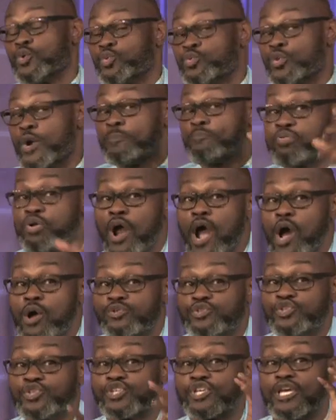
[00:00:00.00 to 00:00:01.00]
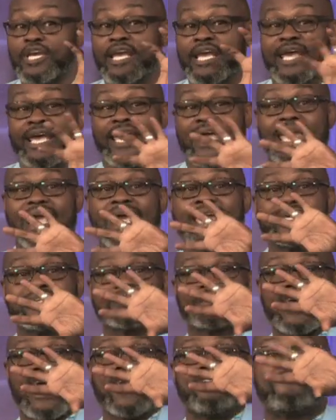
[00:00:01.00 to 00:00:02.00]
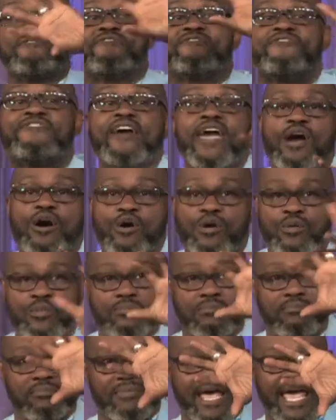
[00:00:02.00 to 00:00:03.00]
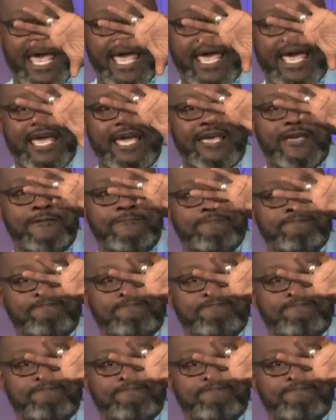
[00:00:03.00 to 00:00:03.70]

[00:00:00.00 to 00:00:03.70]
Reproach is a film, a